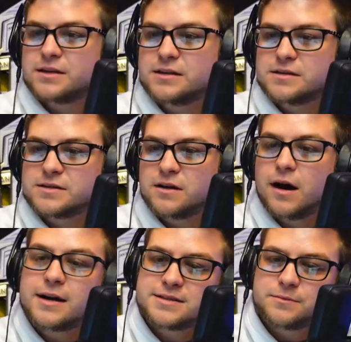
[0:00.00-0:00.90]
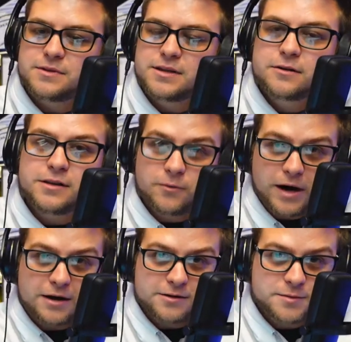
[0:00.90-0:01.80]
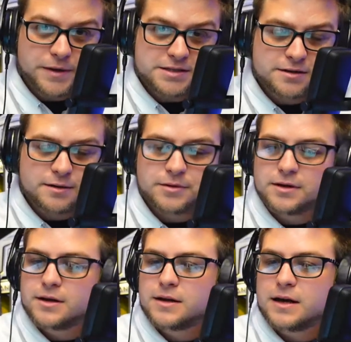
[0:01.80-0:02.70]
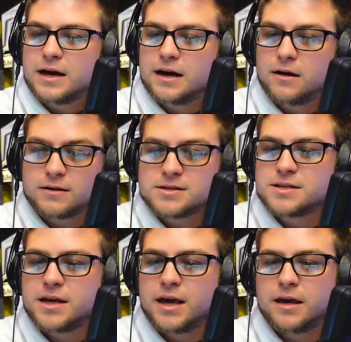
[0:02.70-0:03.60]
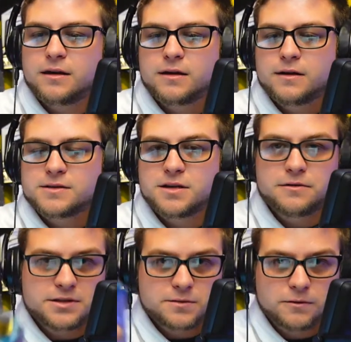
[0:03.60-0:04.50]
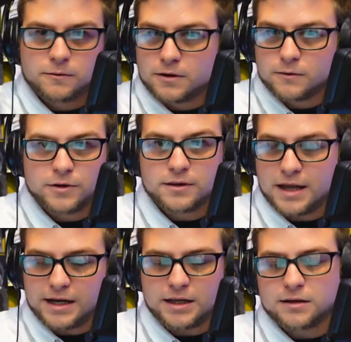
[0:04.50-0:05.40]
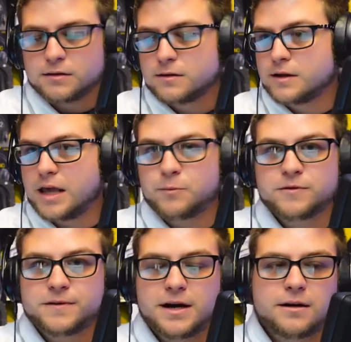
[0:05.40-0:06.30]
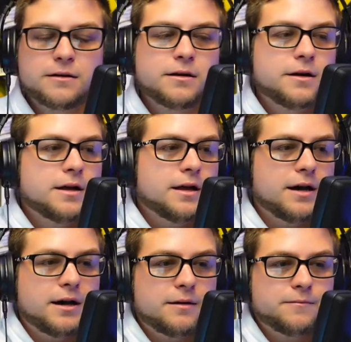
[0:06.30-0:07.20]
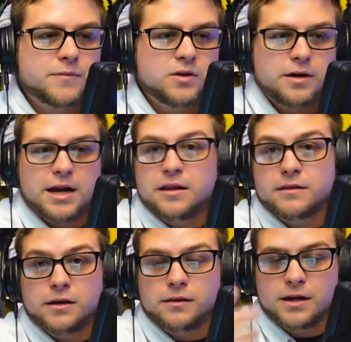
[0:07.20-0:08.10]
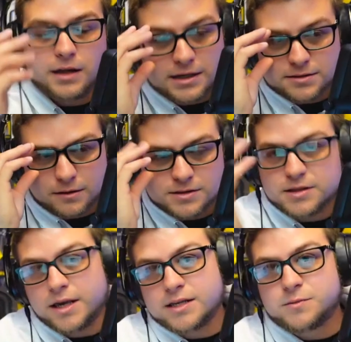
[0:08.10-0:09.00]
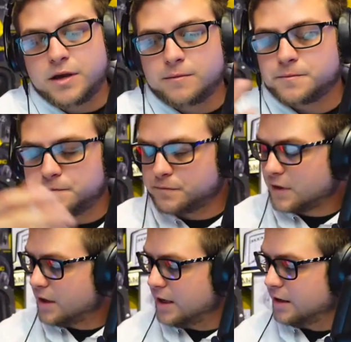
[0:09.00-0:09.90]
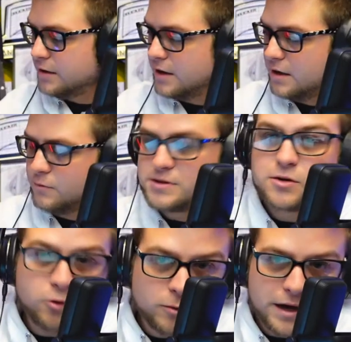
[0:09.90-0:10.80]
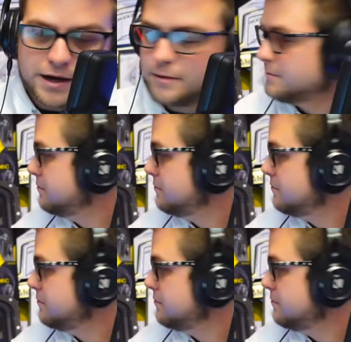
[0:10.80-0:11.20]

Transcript: is awesome. Literally wireless bass knob. Uh, RCA. So this will work with any amplifier um, or anything that has RCAs, man. And uh, what's cool about it,